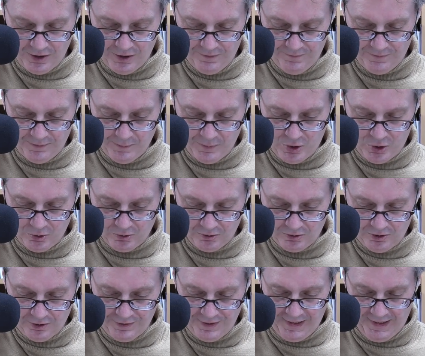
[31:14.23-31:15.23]
from a journal
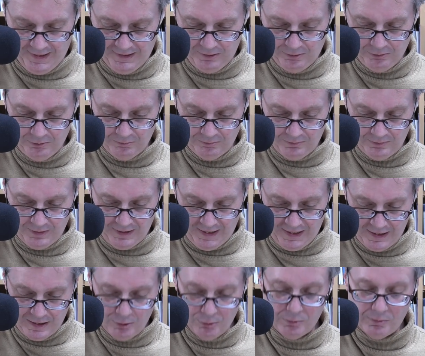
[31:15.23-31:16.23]
called the
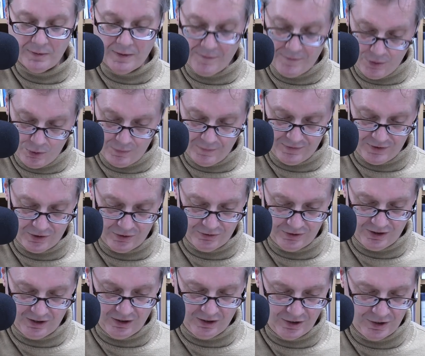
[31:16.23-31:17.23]
Annual Review of
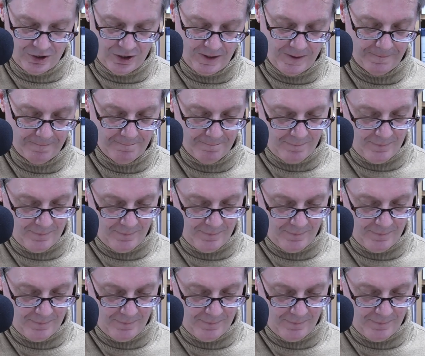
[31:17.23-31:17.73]
Sociology.